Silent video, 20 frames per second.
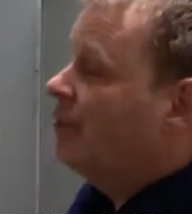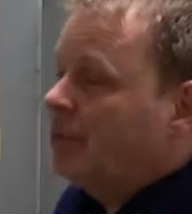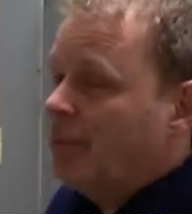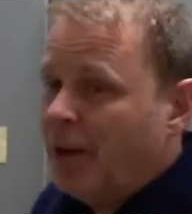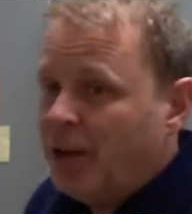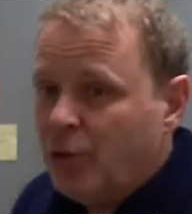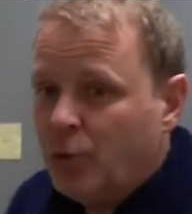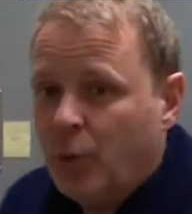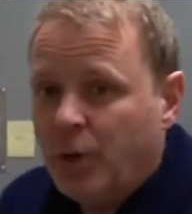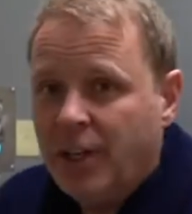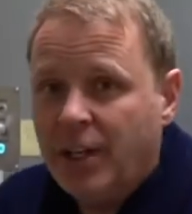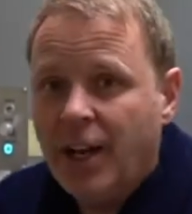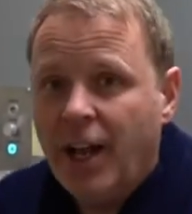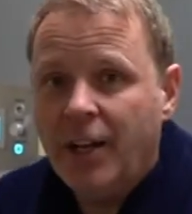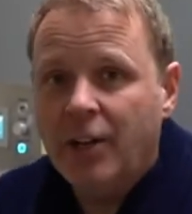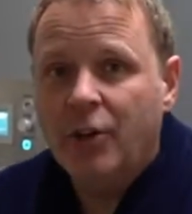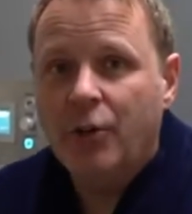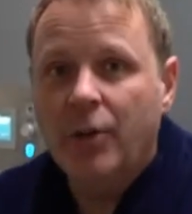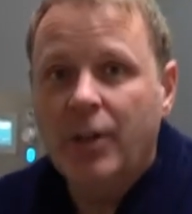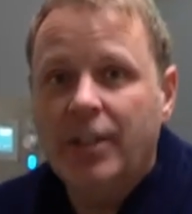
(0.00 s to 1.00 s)
about 29
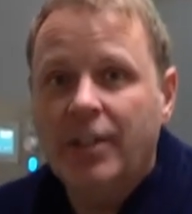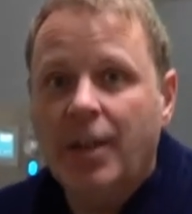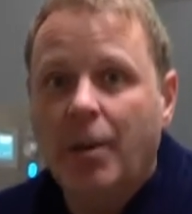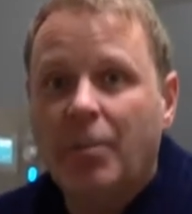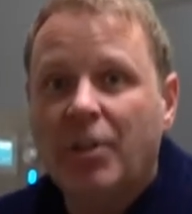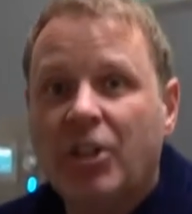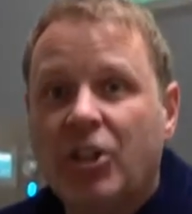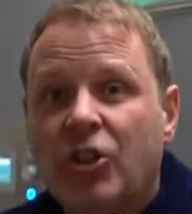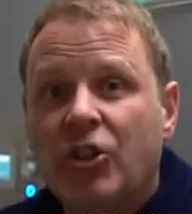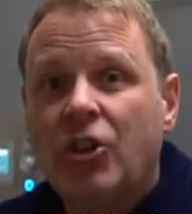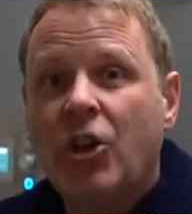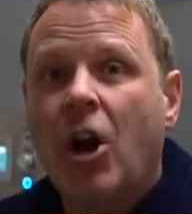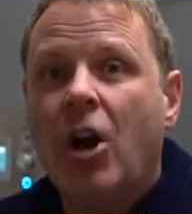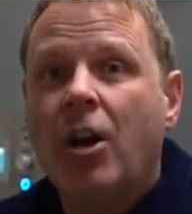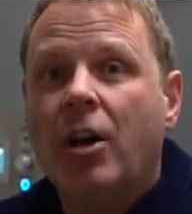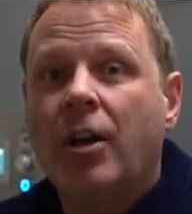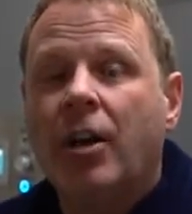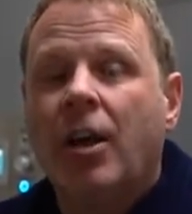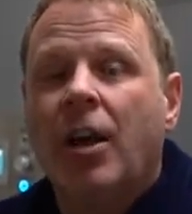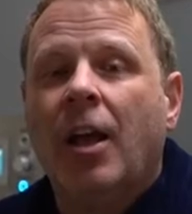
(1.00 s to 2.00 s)
degrees. And I'm going to
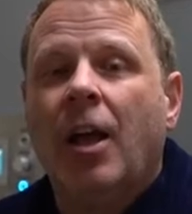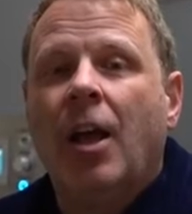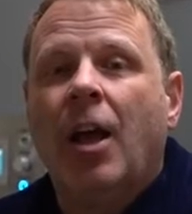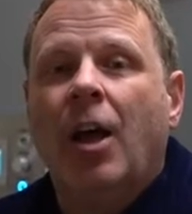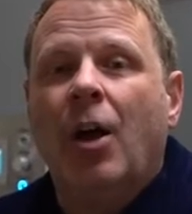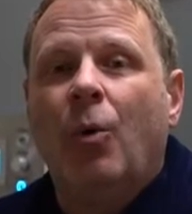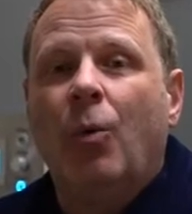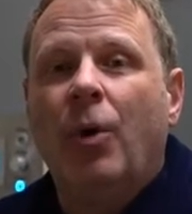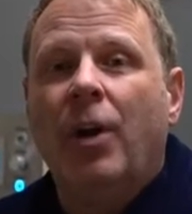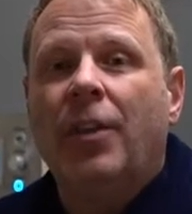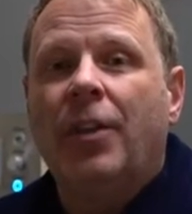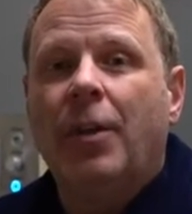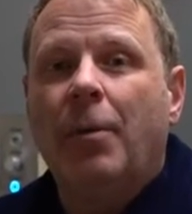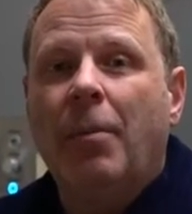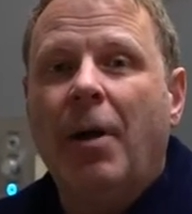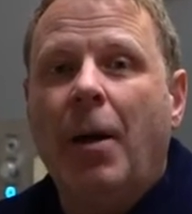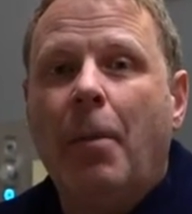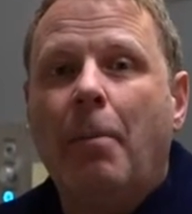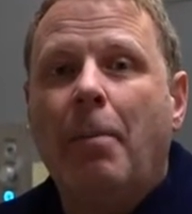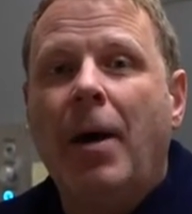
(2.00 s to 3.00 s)
start with
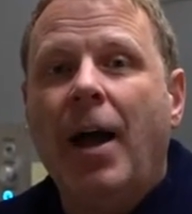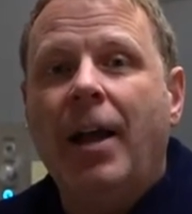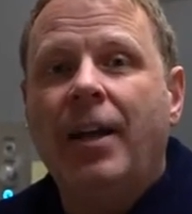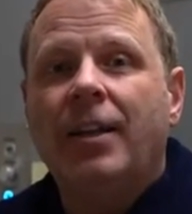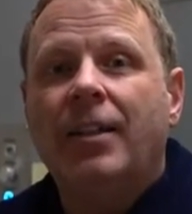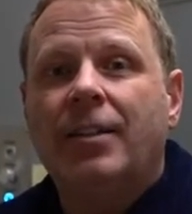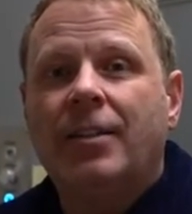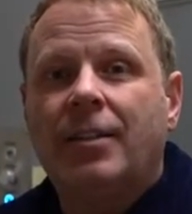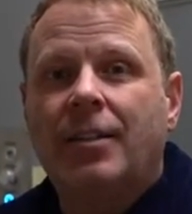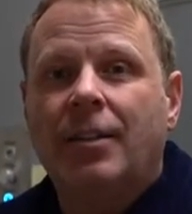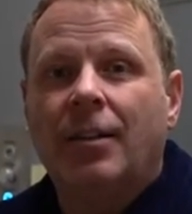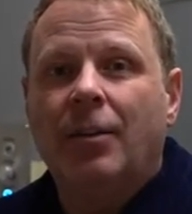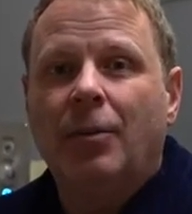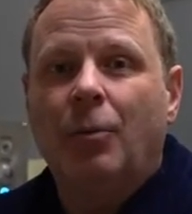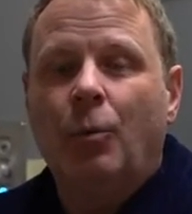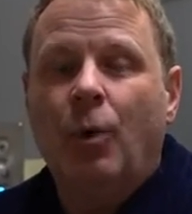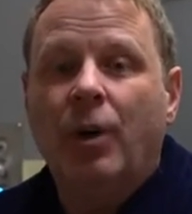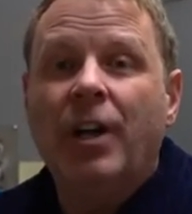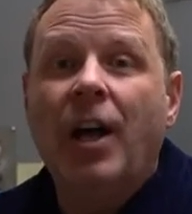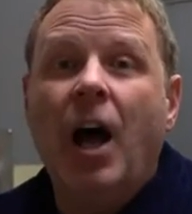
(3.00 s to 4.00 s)
about minus
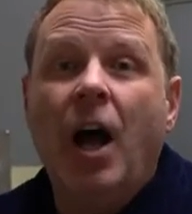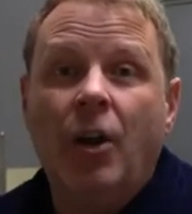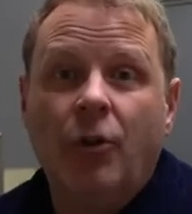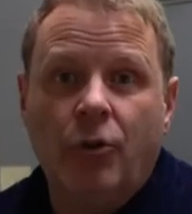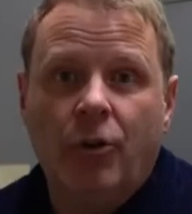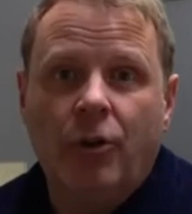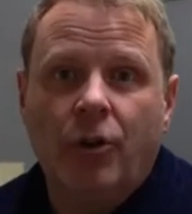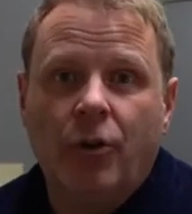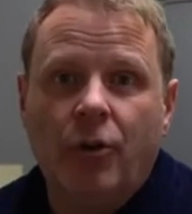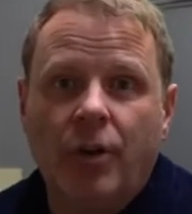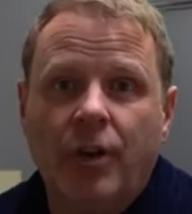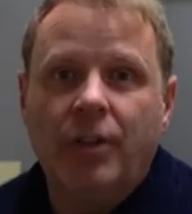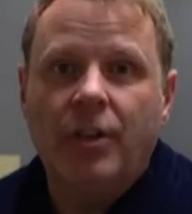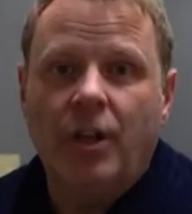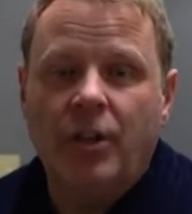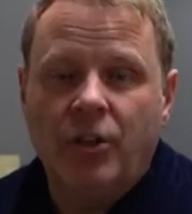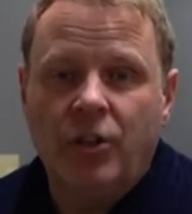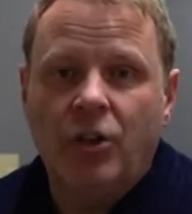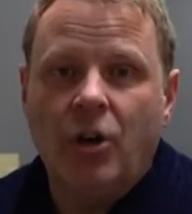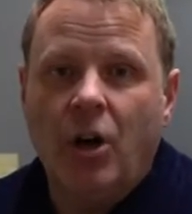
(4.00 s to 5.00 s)
100 degrees.
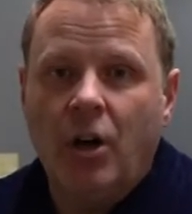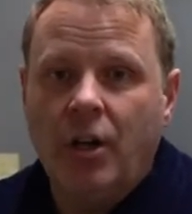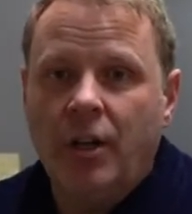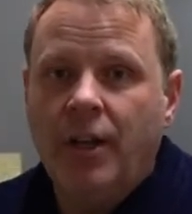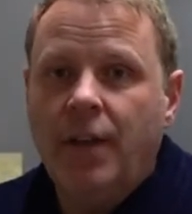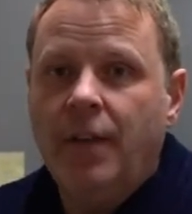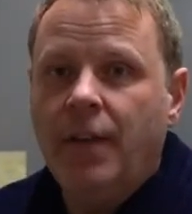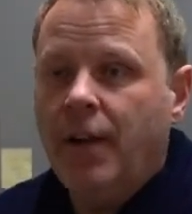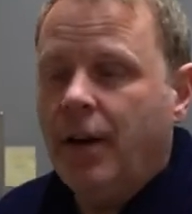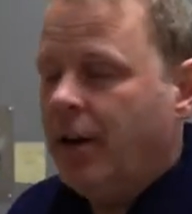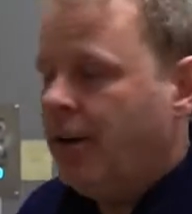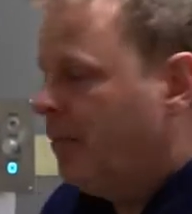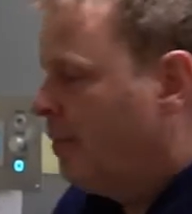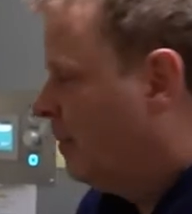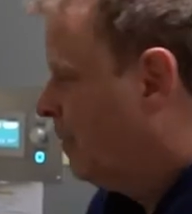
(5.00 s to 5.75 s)
I'll start in there.